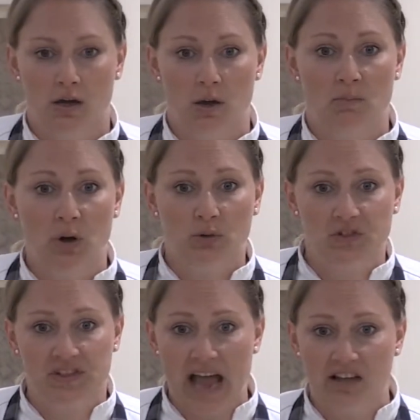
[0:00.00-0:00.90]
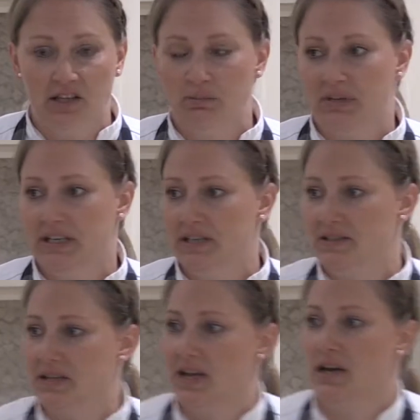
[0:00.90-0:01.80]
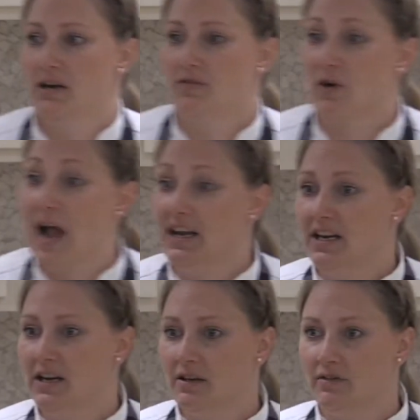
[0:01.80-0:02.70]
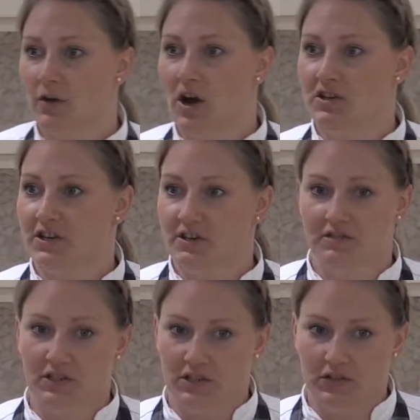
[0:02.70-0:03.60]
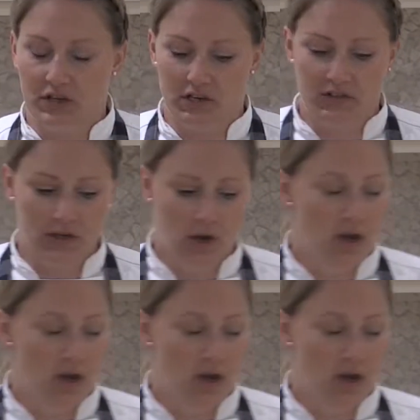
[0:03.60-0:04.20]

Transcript: composed salad plates, and a variety of hors d'oeuvres and desserts.